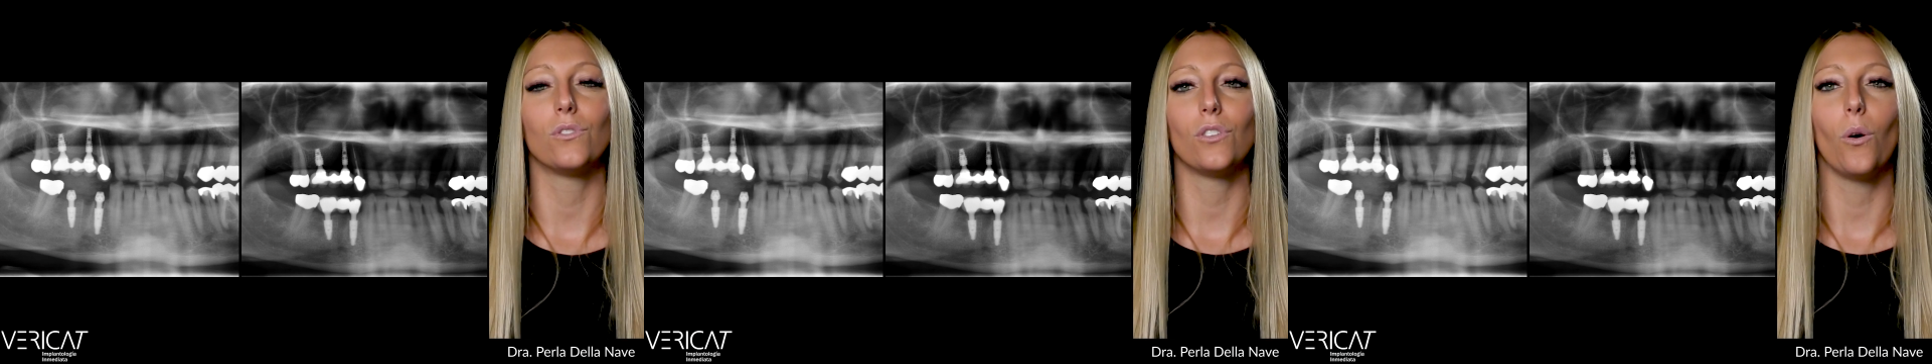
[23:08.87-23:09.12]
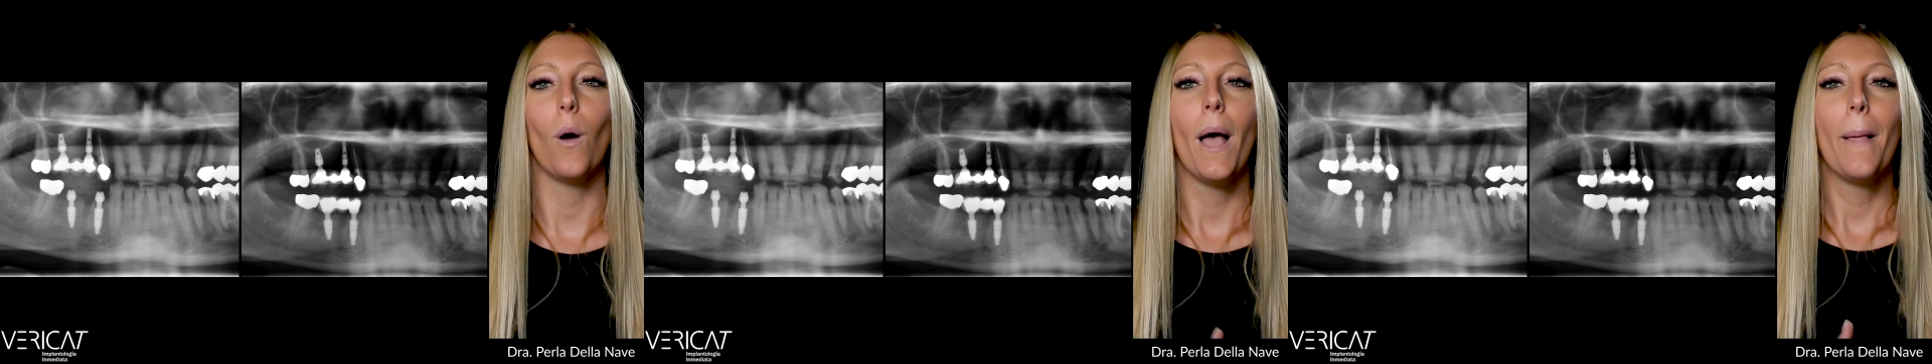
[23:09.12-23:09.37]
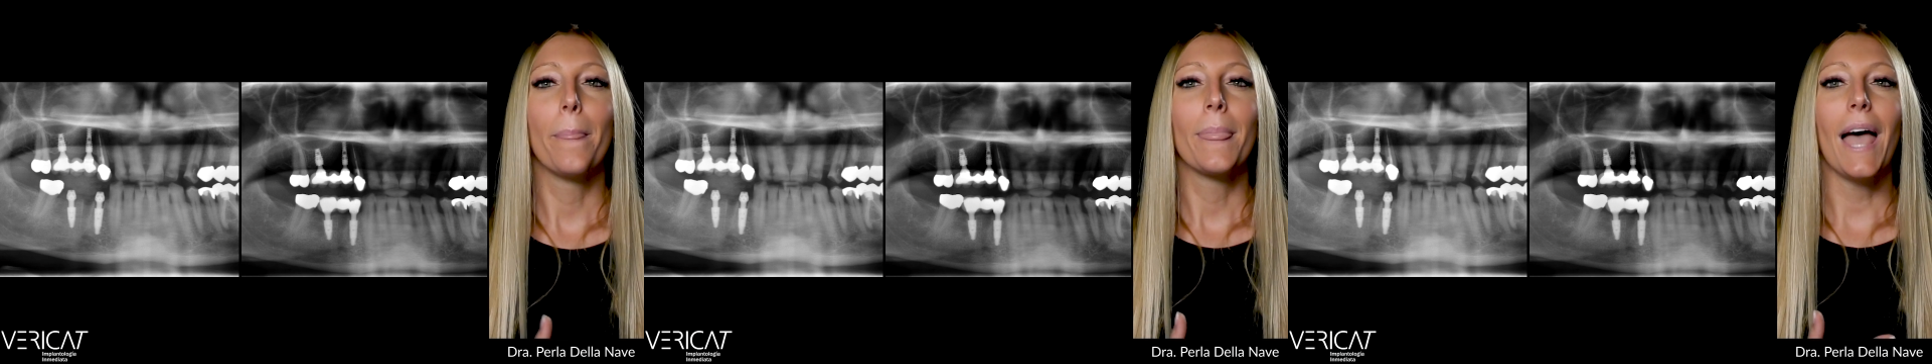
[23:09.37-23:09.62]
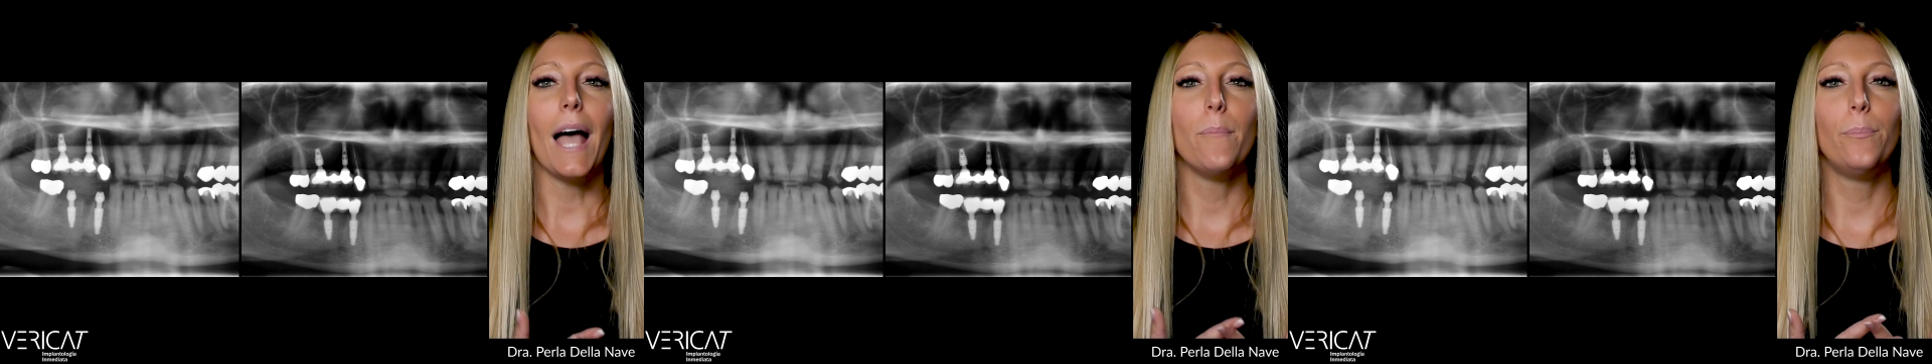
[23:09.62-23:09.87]
So
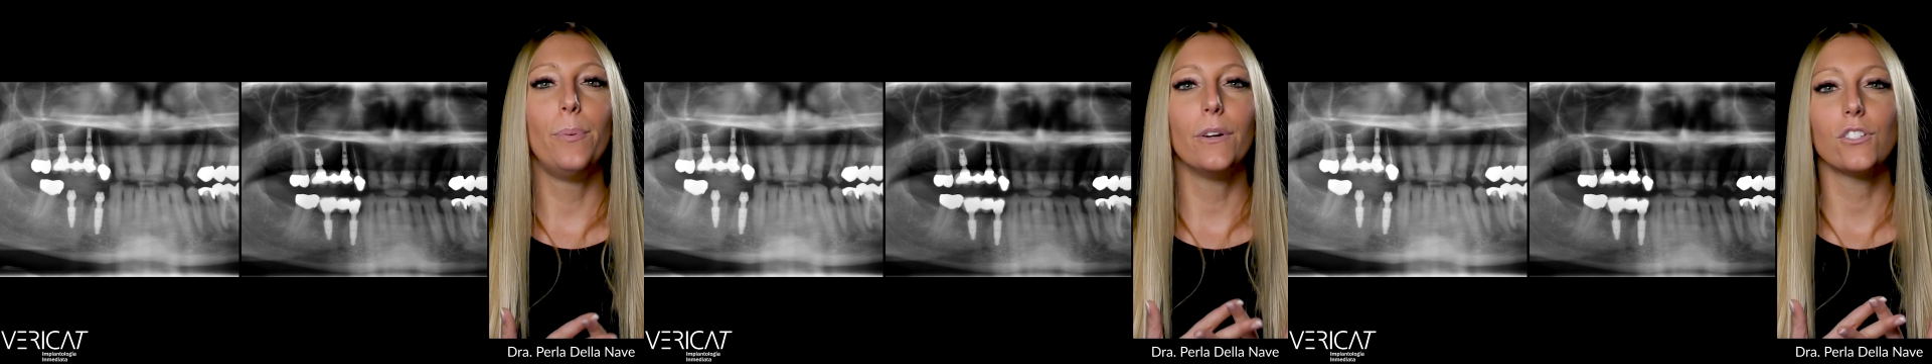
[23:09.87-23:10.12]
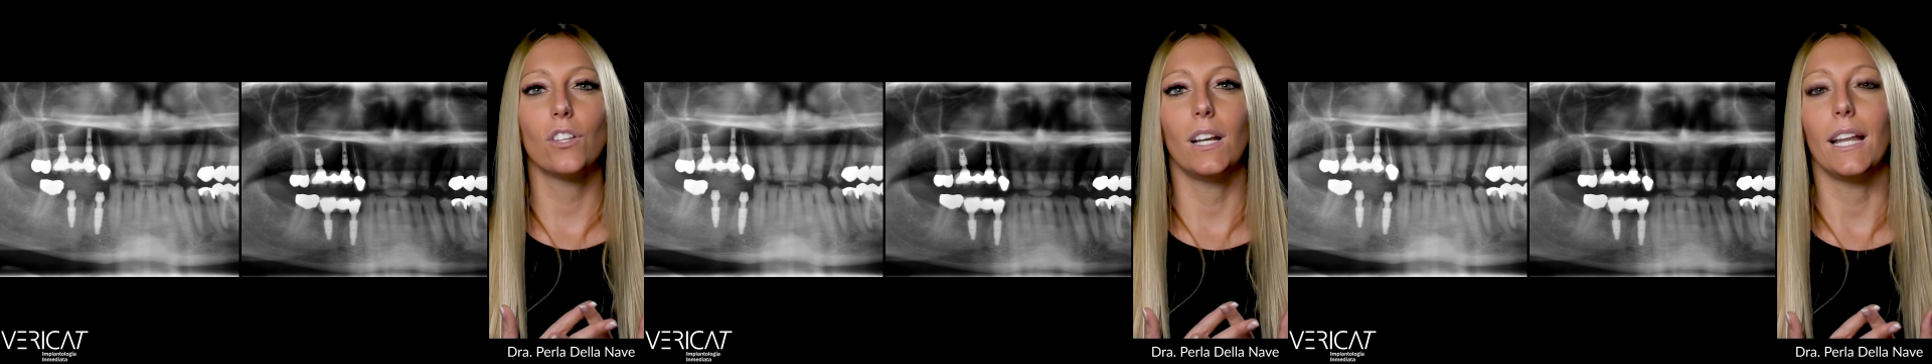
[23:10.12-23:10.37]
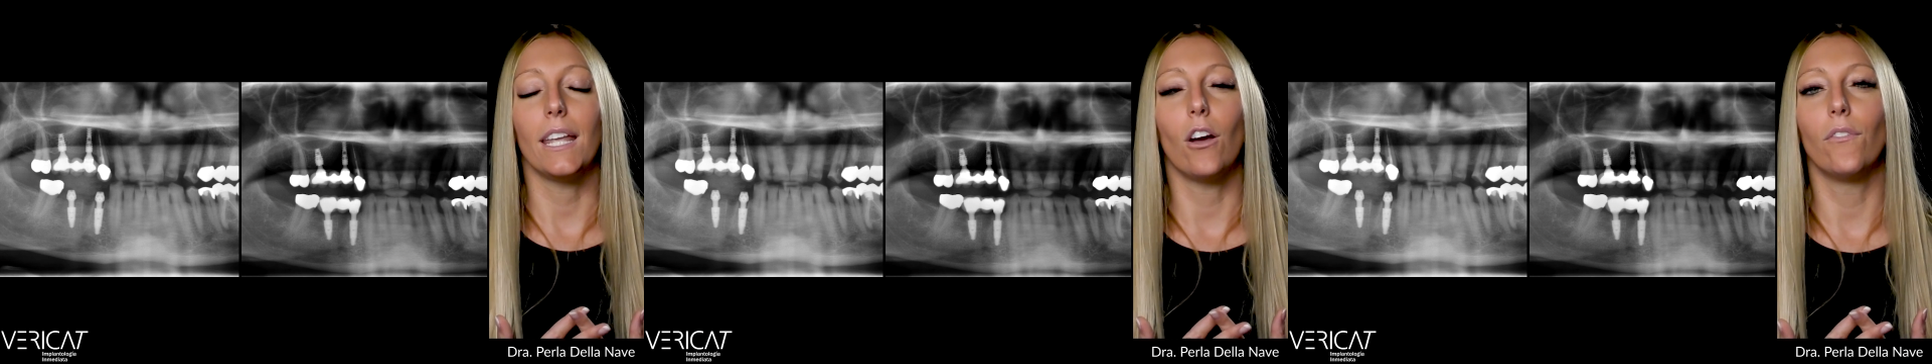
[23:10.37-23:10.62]
I personally,